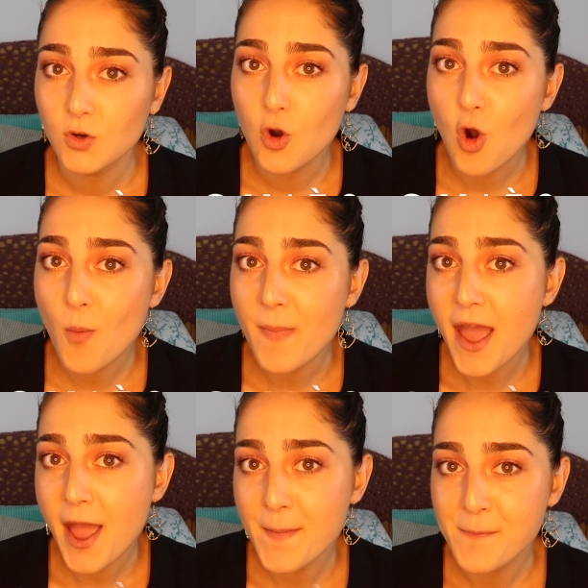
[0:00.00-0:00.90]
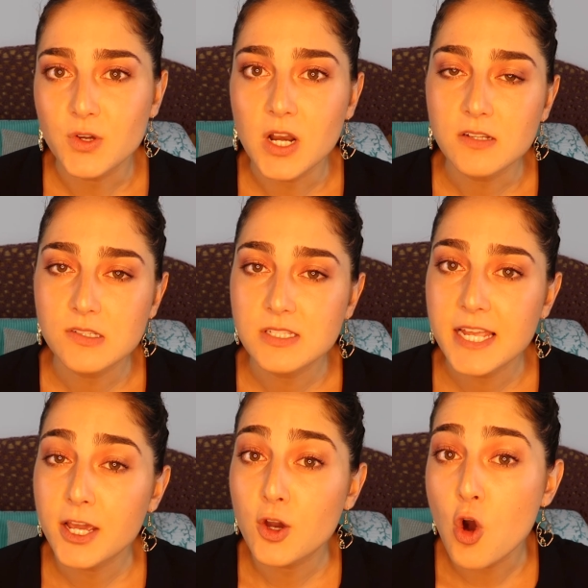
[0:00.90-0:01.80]
Come? You could also
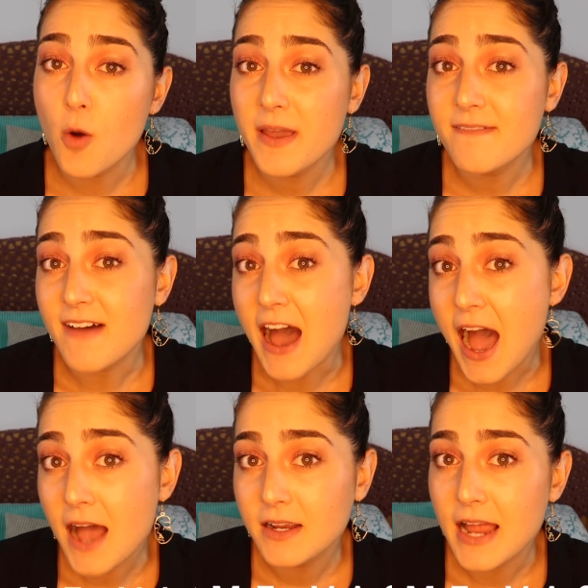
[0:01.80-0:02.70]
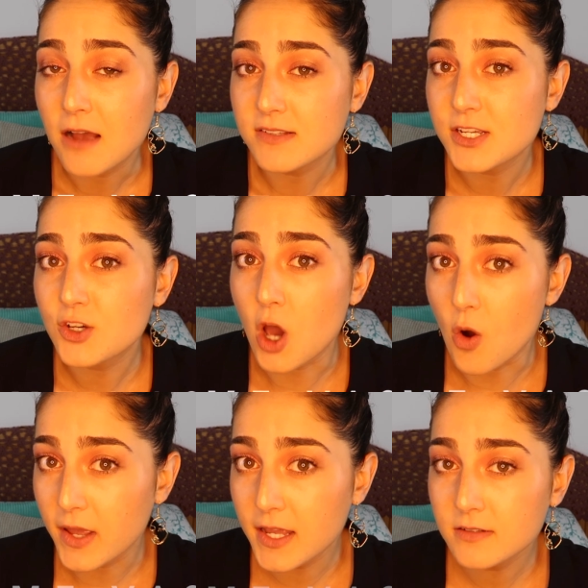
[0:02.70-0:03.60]
say, come va? How's it
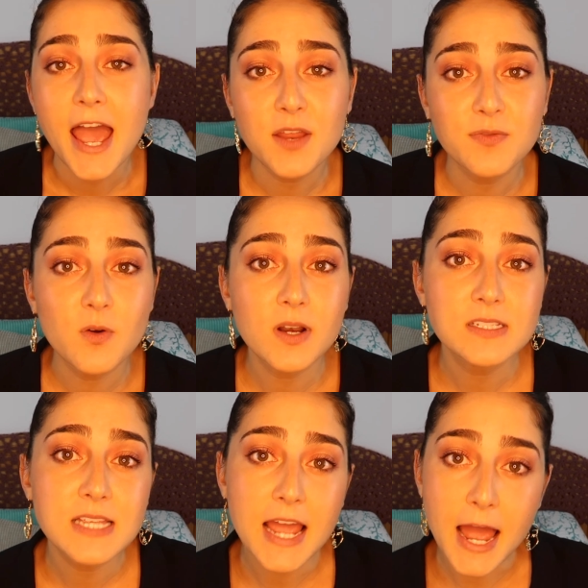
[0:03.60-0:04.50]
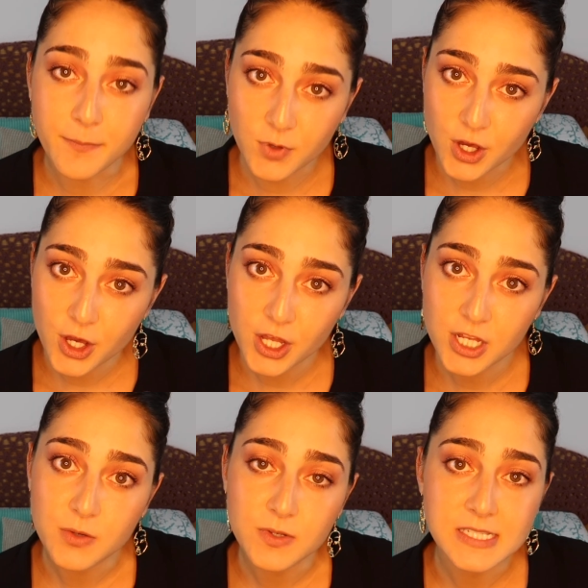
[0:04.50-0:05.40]
going? And if you want to say, I'm
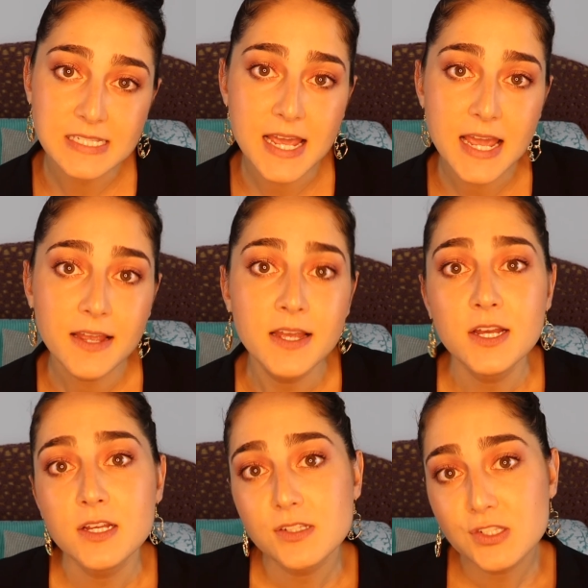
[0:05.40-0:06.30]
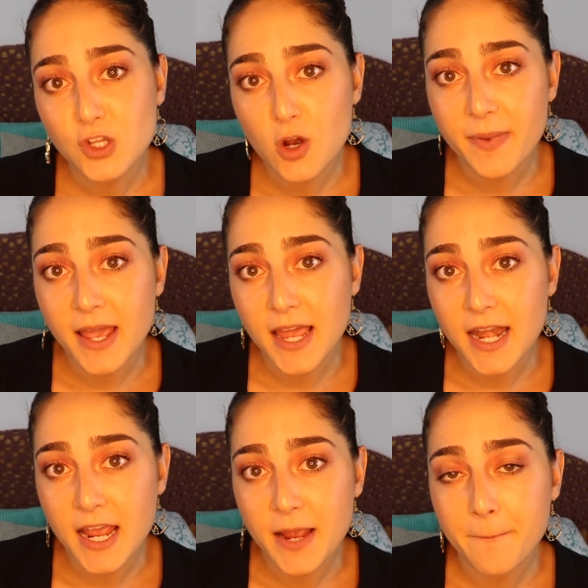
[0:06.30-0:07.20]
good, you would say, sto
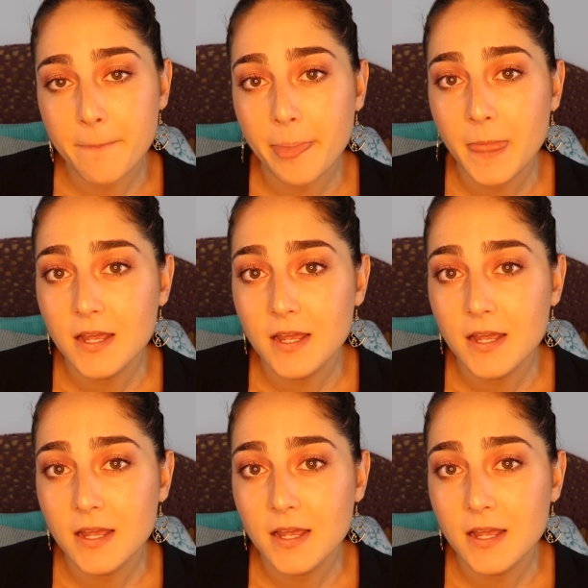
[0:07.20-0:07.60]
bene.